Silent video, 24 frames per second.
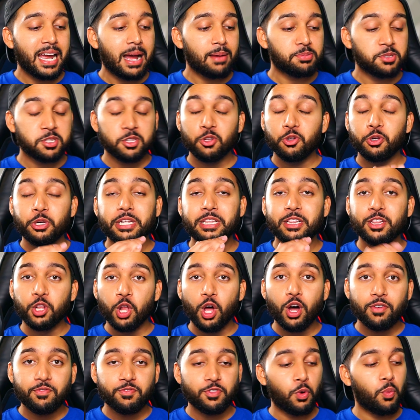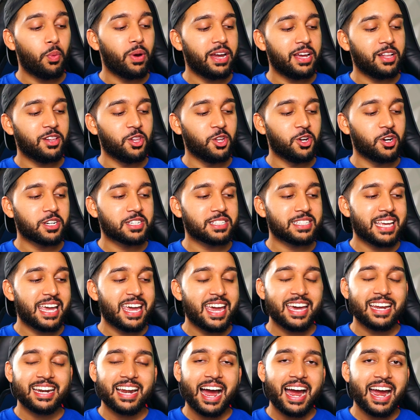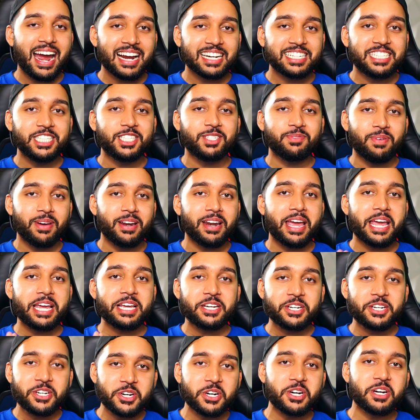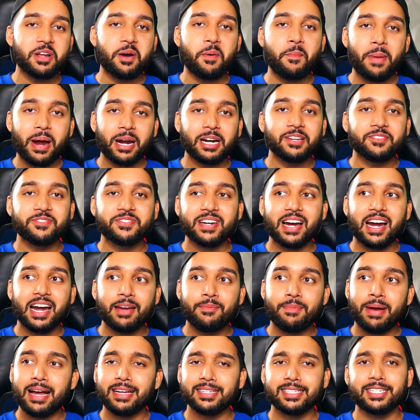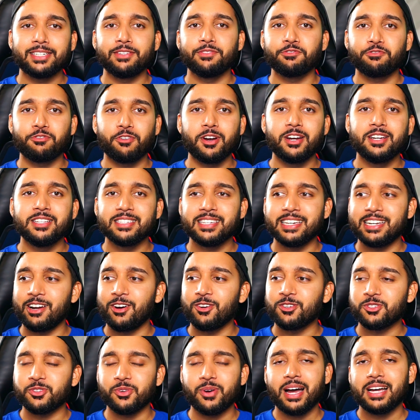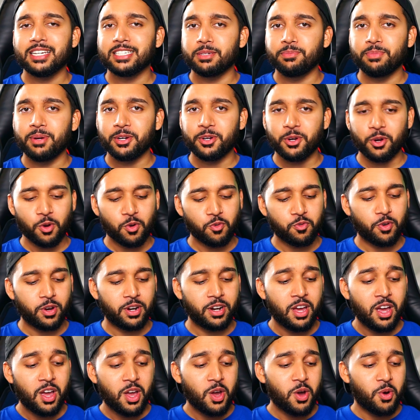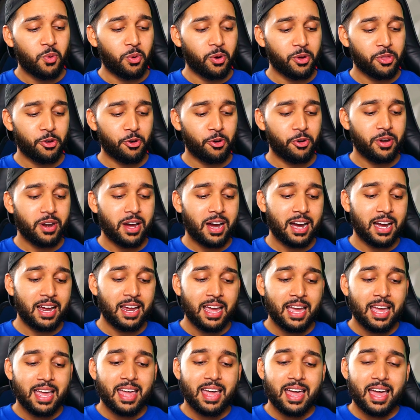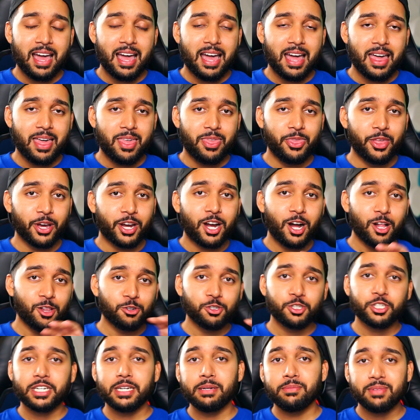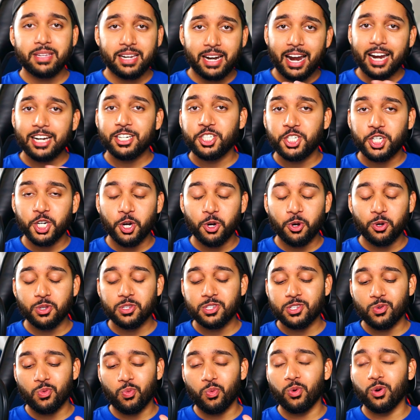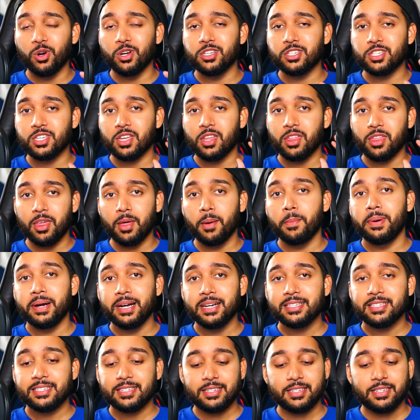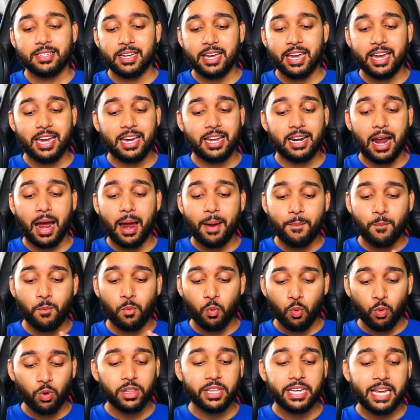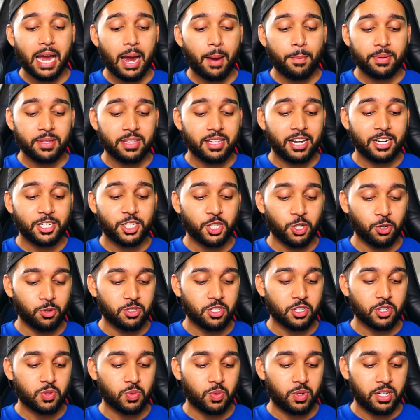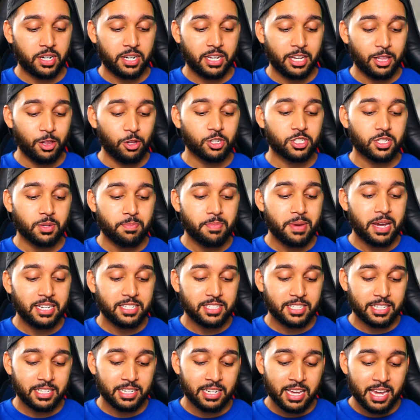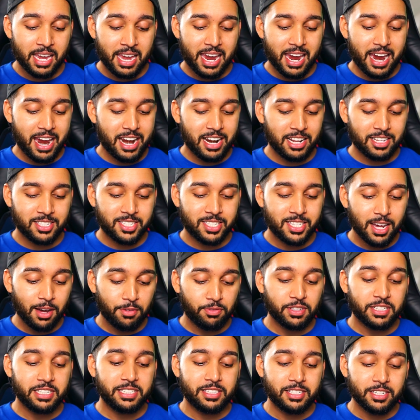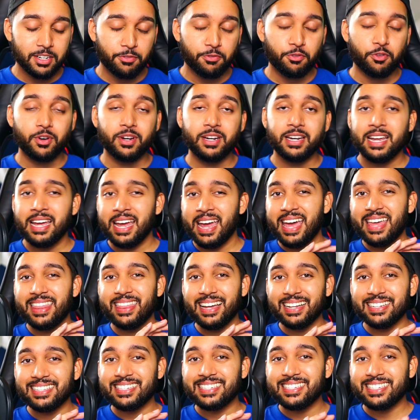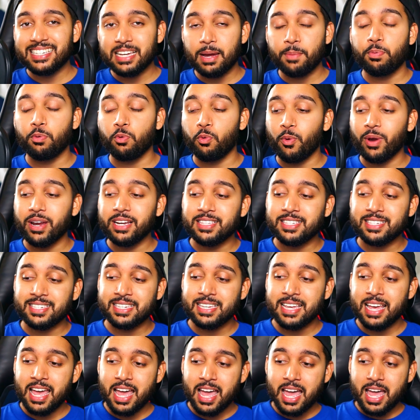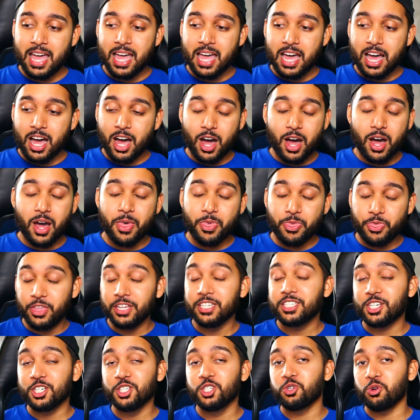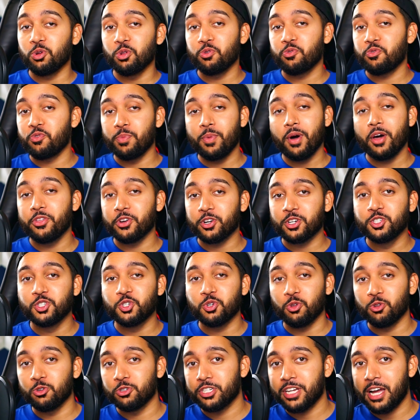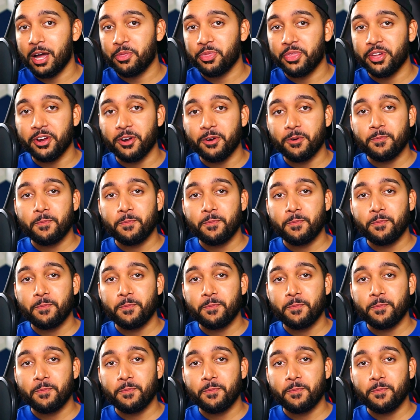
absolutely love the way it looks, and I actually spent a good amount of time asking friends and also asking my girlfriend whether or not the color scheme that I chose was the best, and I'm really happy that I chose this one. It looks amazing, and it's definitely different. That separates this controller from other controllers out there.